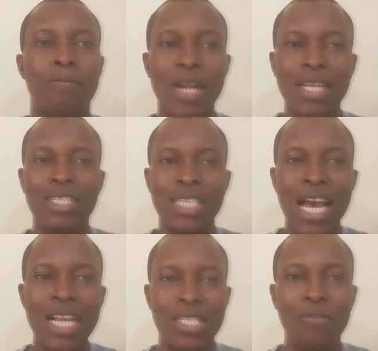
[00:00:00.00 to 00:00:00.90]
Practice
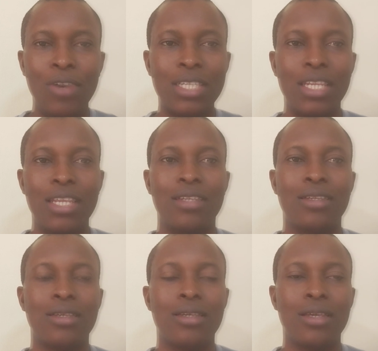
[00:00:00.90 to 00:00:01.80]
active
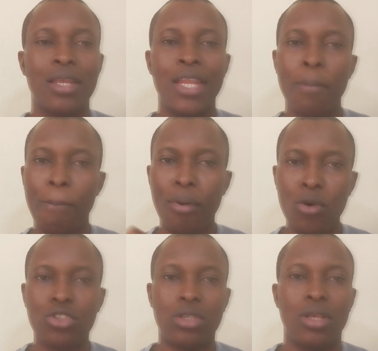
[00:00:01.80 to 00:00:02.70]
listening. Then
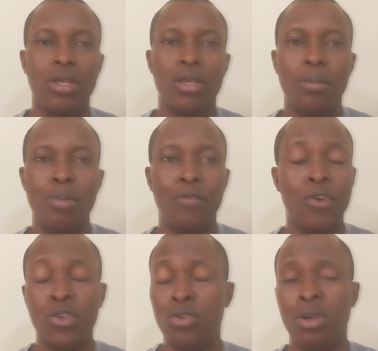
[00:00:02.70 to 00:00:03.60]
pause
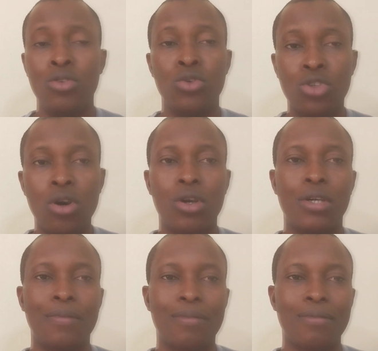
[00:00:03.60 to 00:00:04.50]
before you
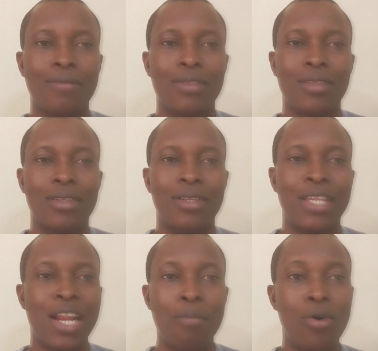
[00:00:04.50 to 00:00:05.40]
talk.
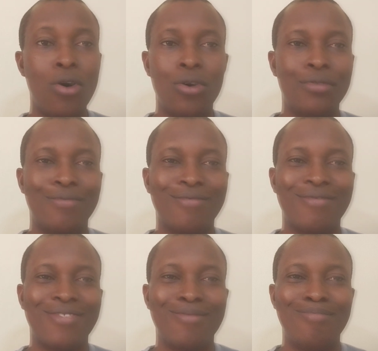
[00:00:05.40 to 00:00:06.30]
There are more.
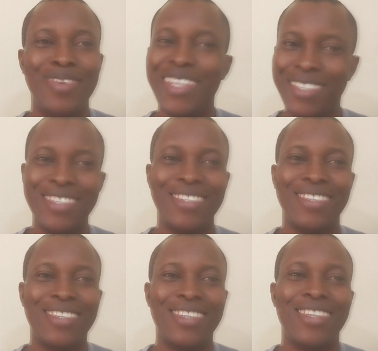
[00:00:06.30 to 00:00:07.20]

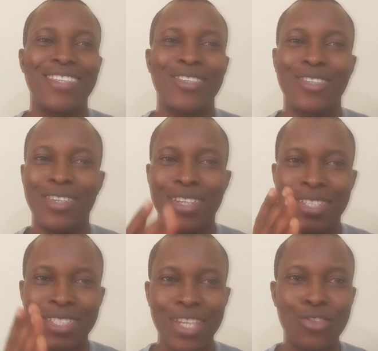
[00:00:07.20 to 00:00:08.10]
Please
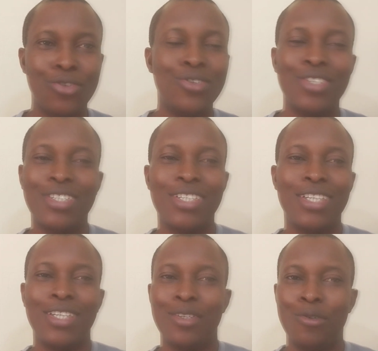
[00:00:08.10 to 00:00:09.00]
stay tuned.
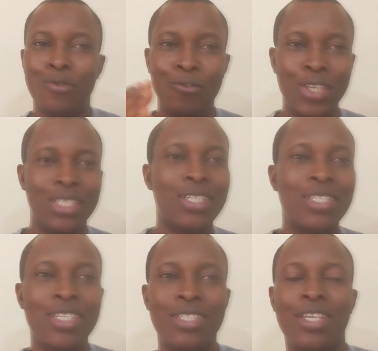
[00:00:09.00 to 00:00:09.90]

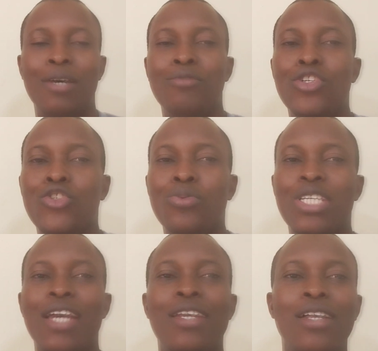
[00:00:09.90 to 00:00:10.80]
Visit this YouTube
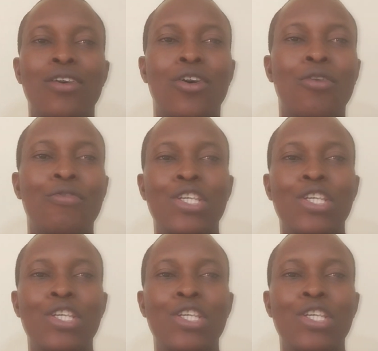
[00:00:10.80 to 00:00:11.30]
channel or